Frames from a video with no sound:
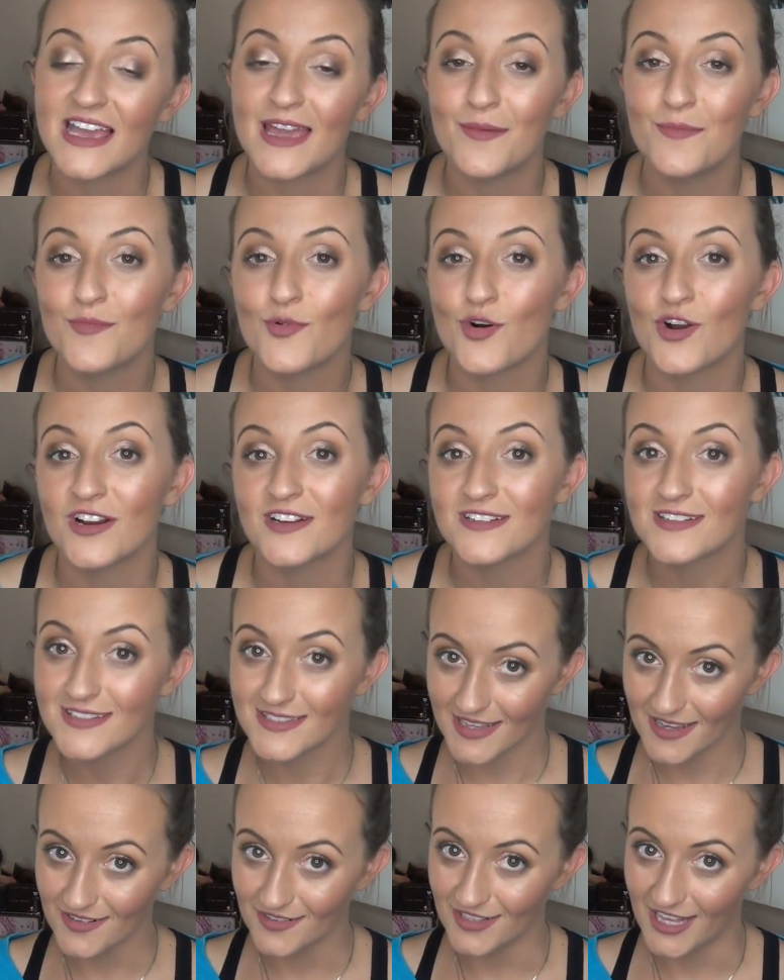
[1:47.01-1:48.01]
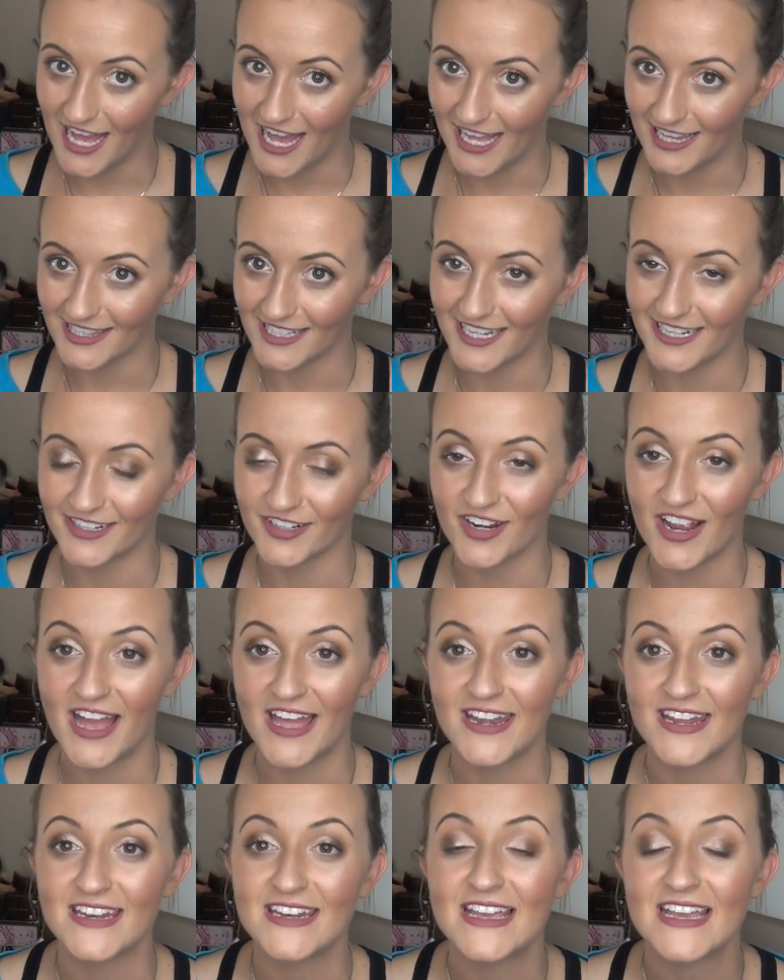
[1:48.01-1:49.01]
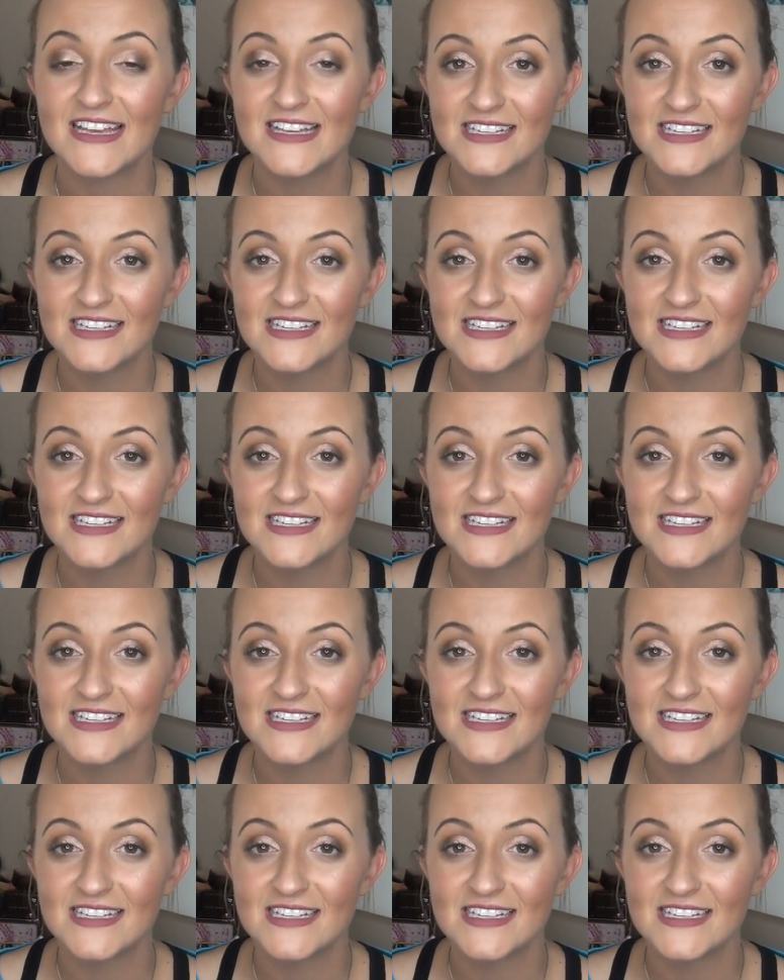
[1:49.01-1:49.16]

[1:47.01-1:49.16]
a more subtle highlighter and it